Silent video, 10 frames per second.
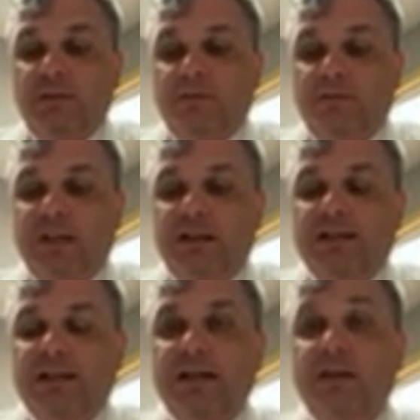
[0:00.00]
because
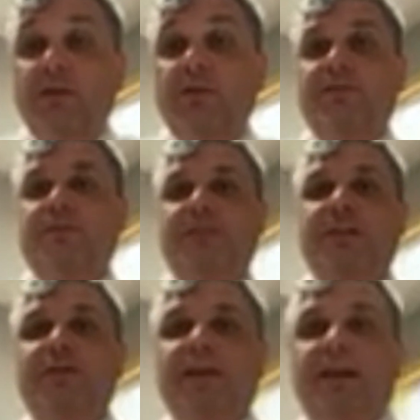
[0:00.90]
they know in
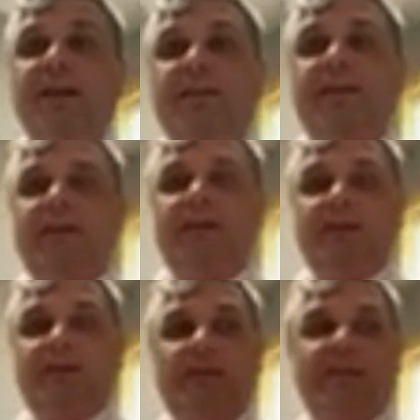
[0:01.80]
their head that
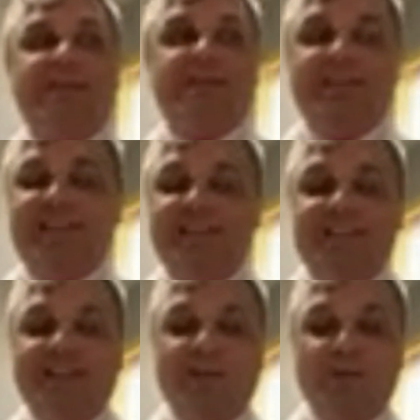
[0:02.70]
it's
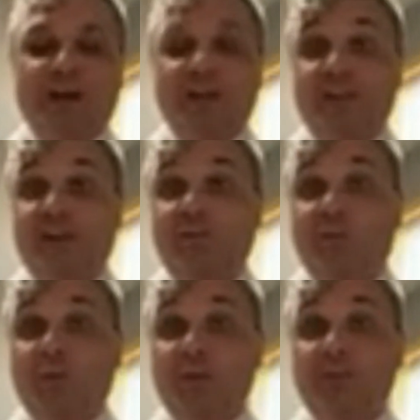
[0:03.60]
not the right thing
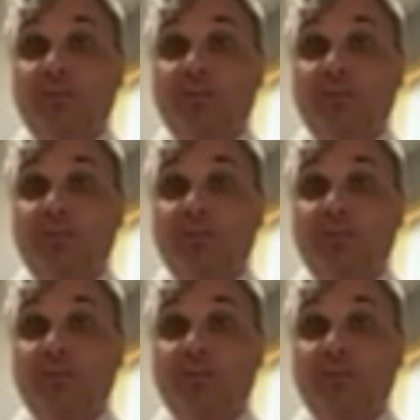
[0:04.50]
for them.